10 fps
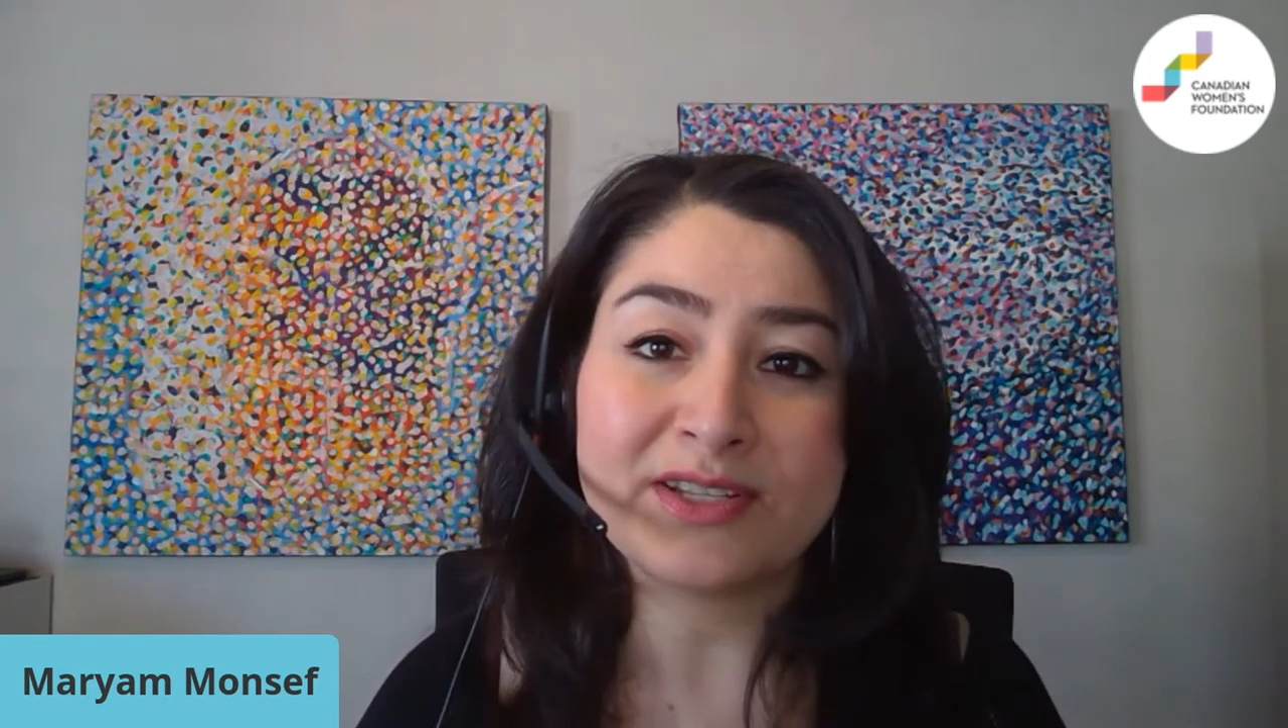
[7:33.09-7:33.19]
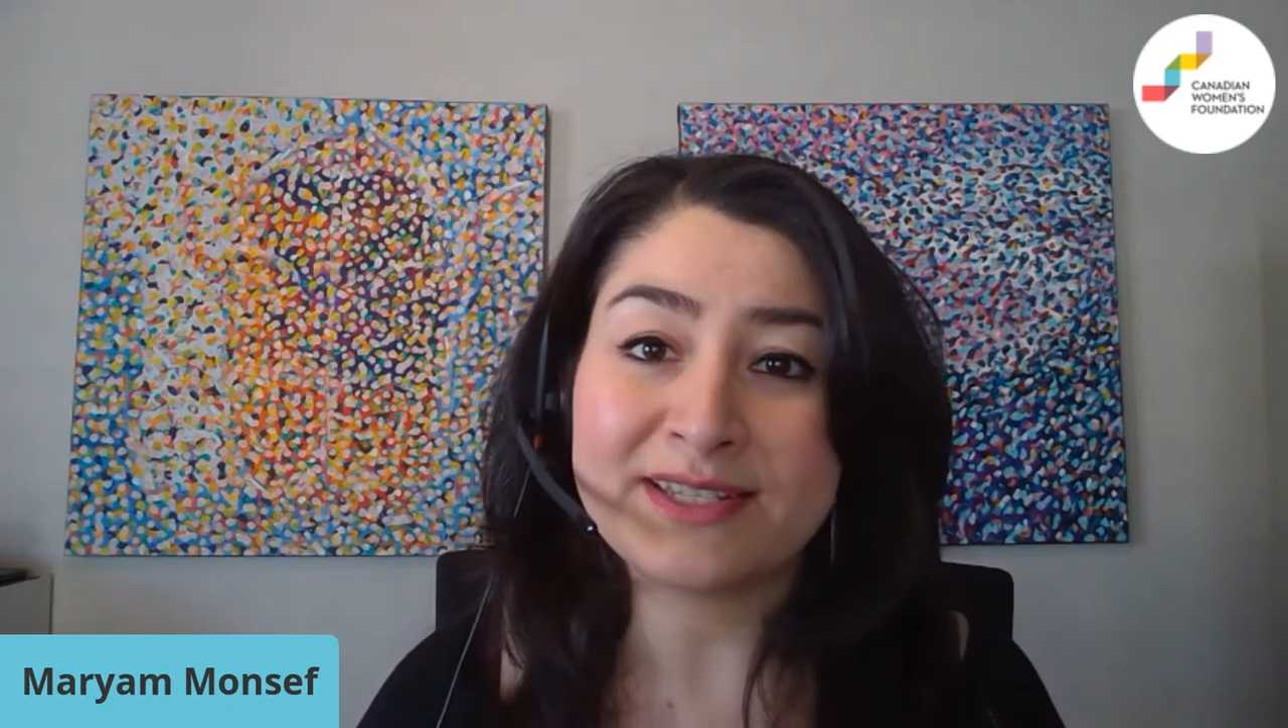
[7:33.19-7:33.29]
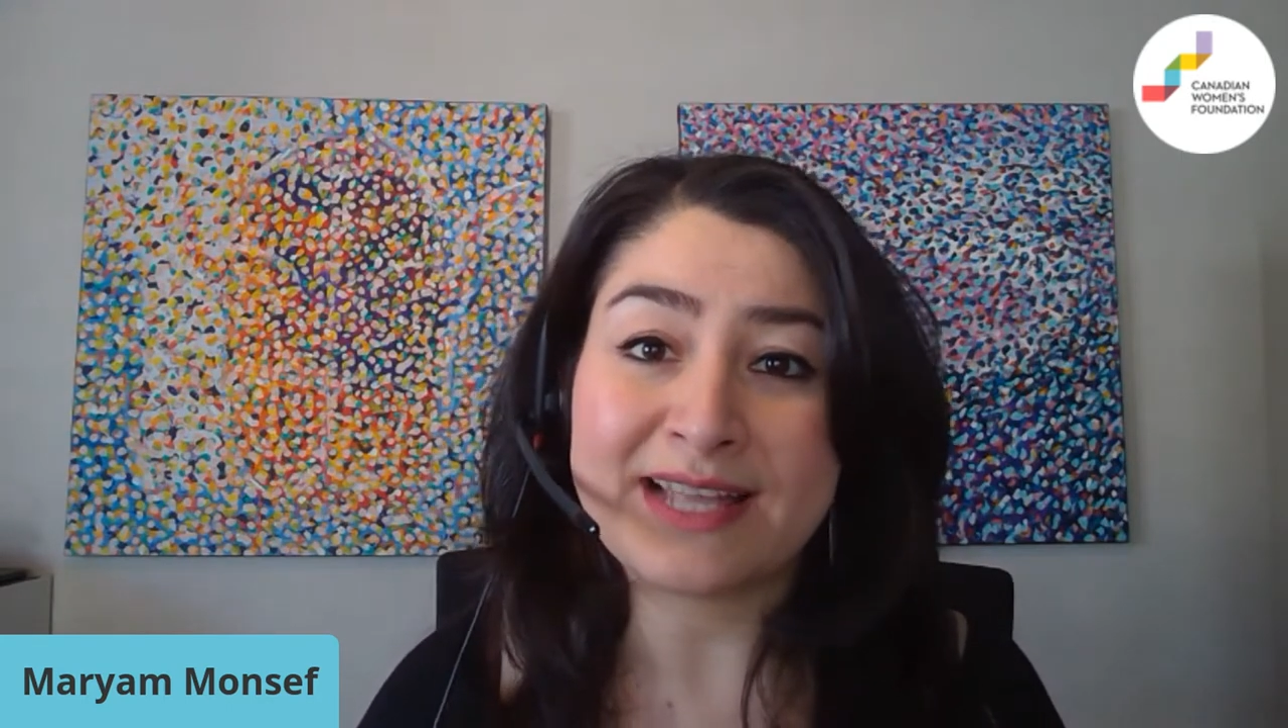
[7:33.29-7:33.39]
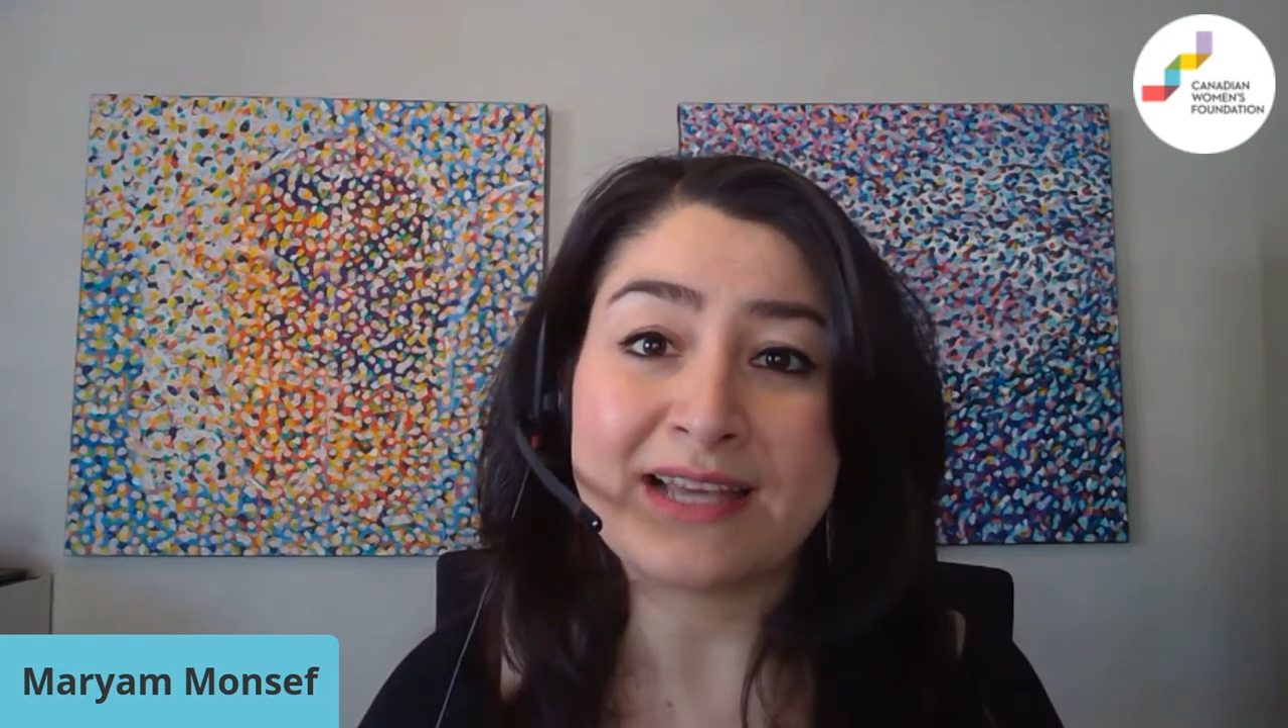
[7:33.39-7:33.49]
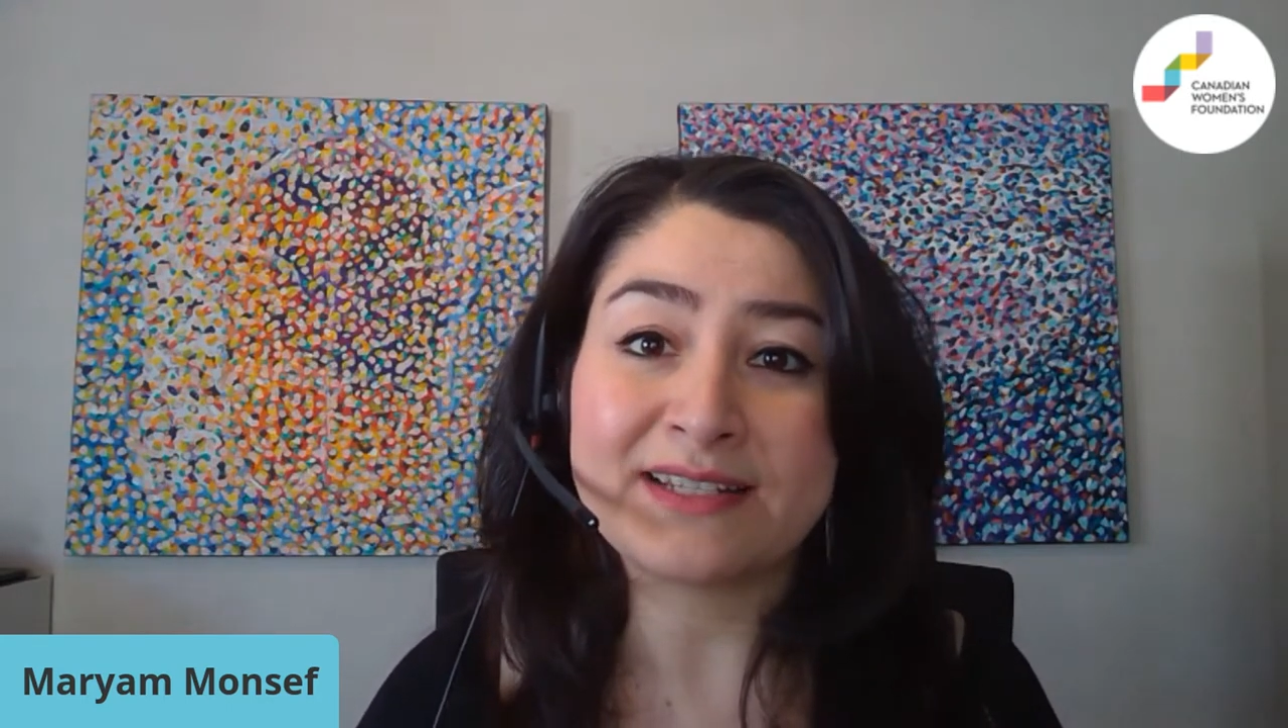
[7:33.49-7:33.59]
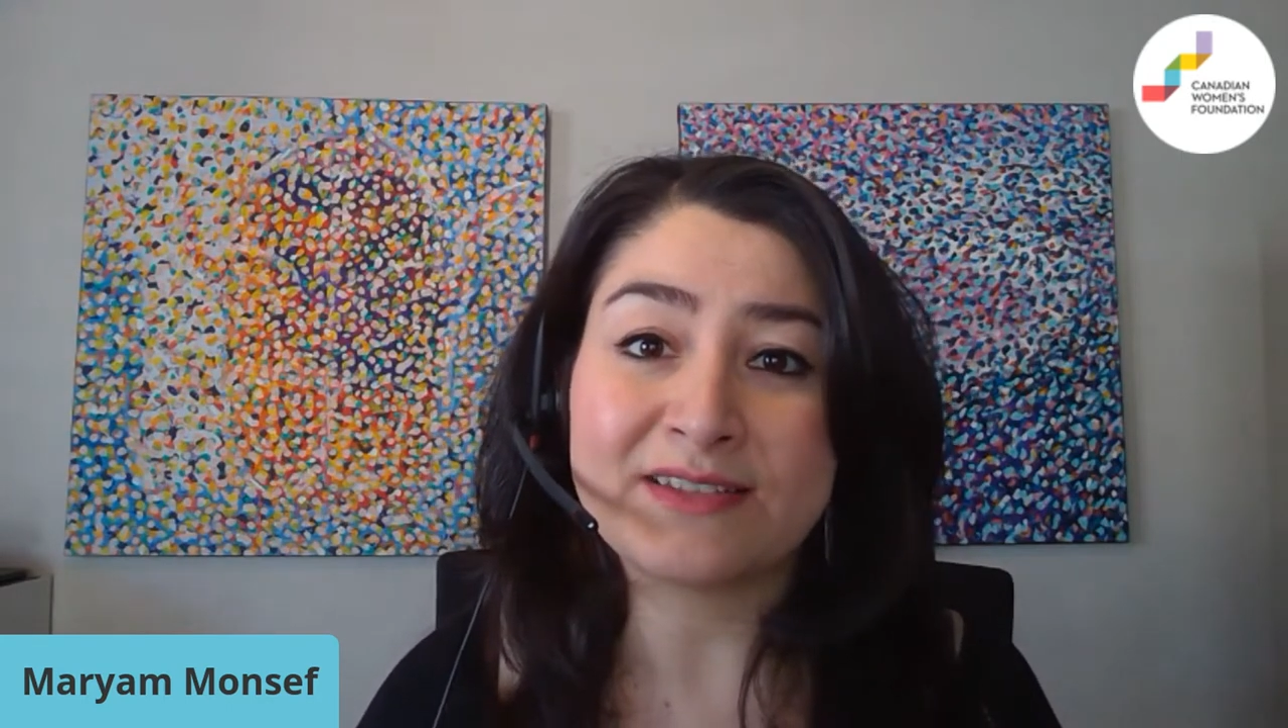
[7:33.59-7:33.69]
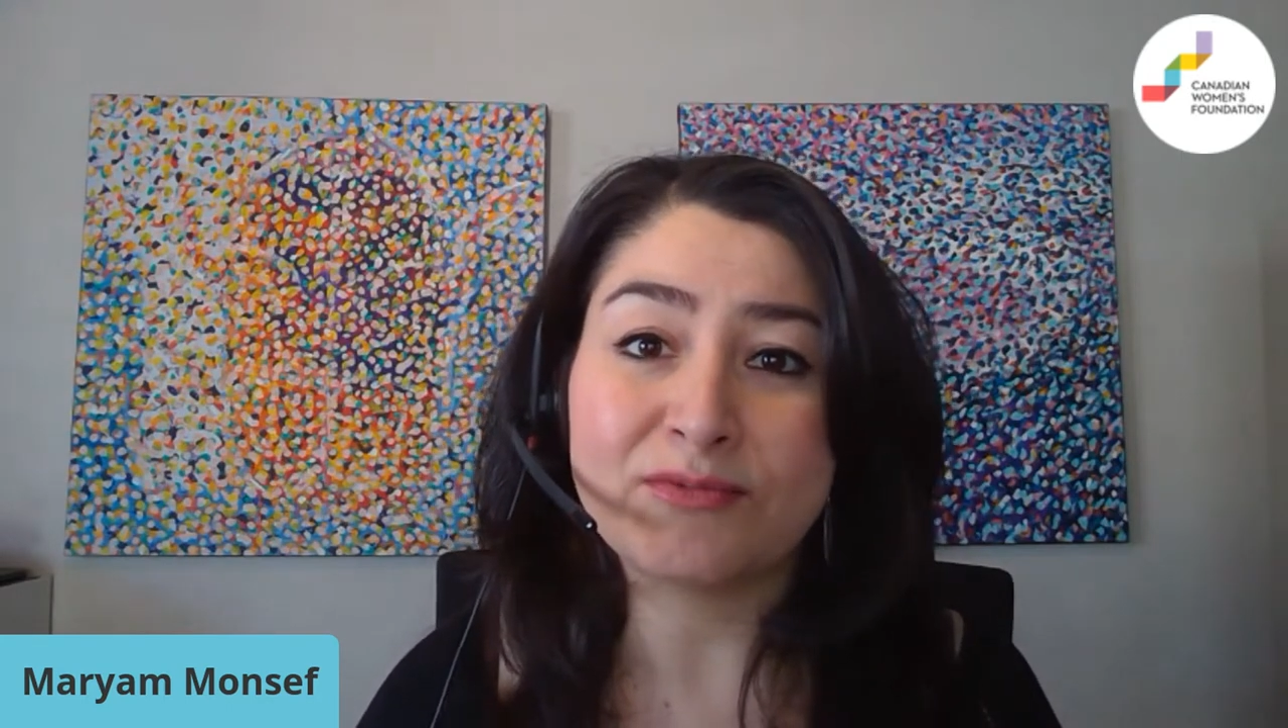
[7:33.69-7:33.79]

the status